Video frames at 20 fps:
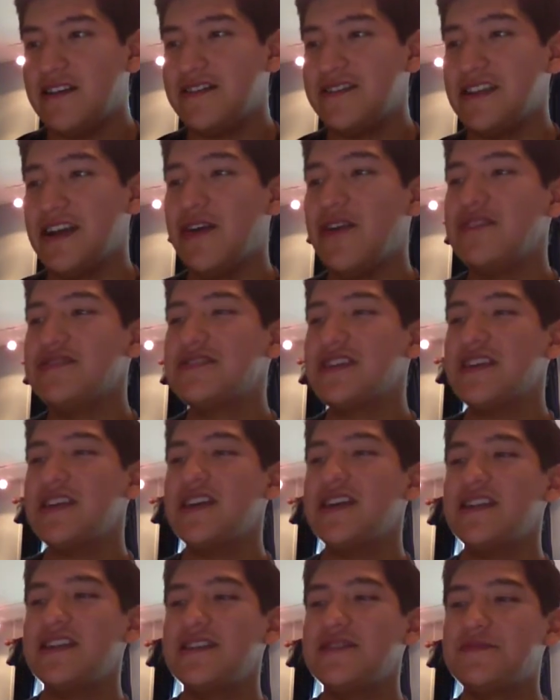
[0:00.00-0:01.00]
Now I say
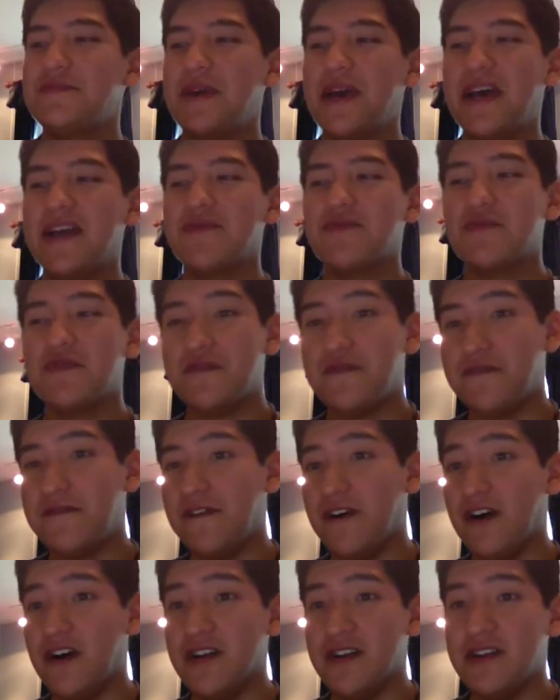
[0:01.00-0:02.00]
that it is packed with
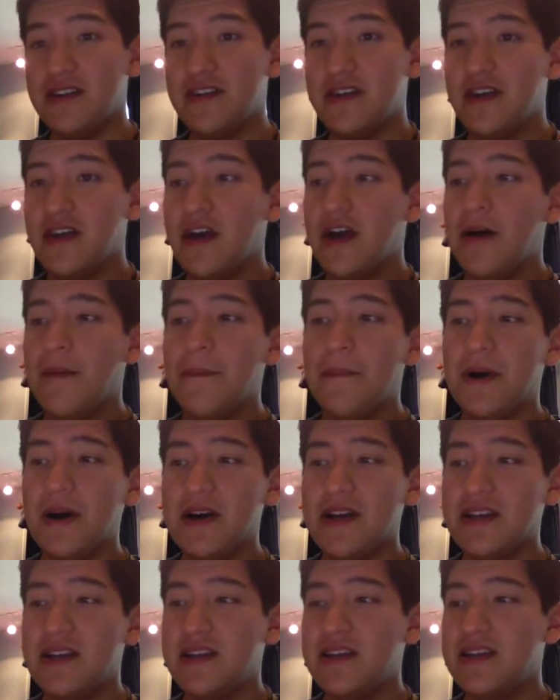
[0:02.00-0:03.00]
fun,
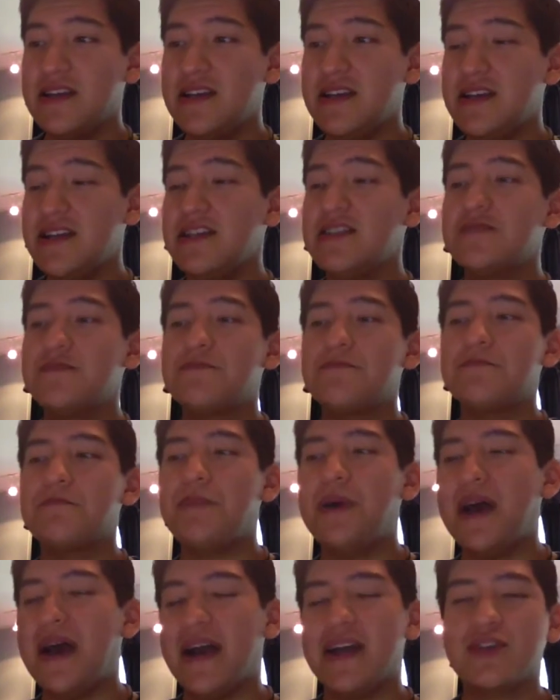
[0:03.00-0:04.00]
but it is
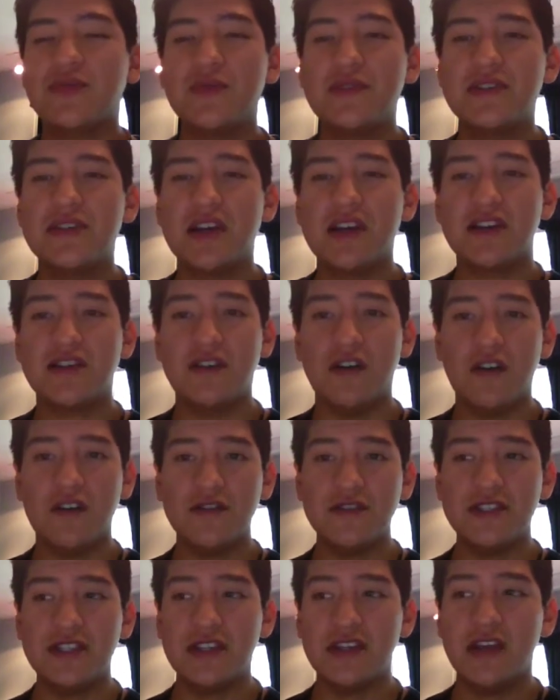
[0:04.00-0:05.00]
packed with
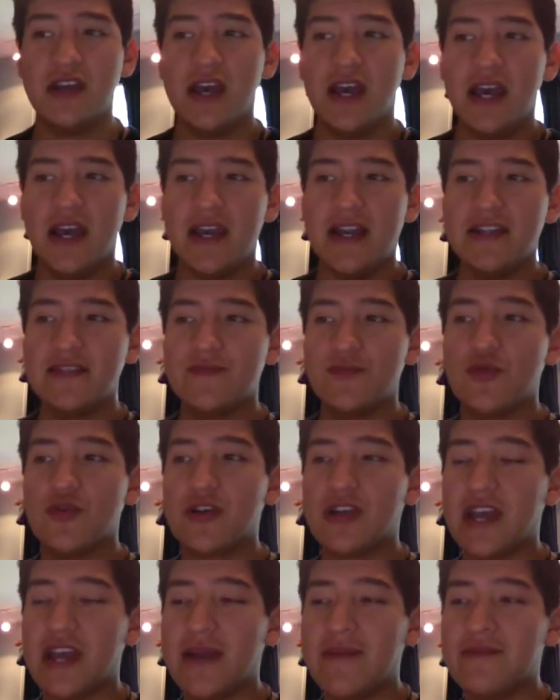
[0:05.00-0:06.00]
technology. It has more
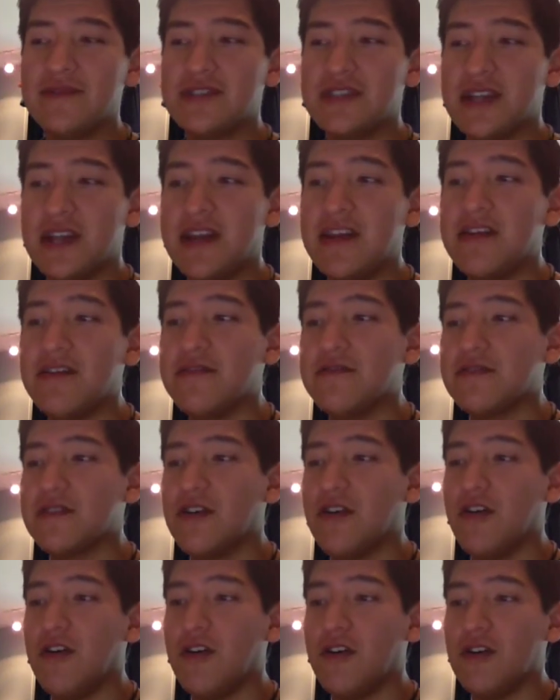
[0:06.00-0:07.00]
cameras than any other
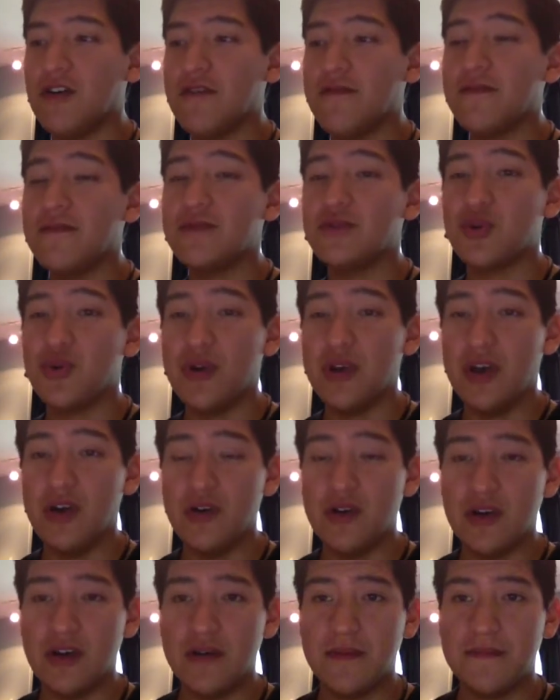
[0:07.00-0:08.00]
car from
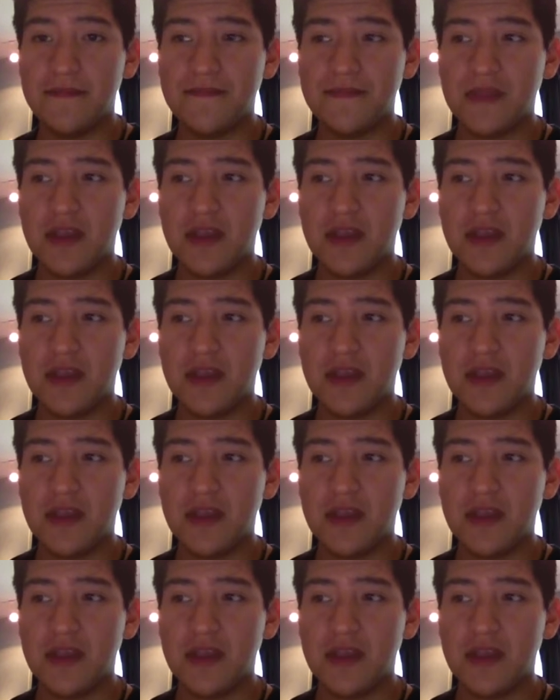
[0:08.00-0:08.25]
Toyota.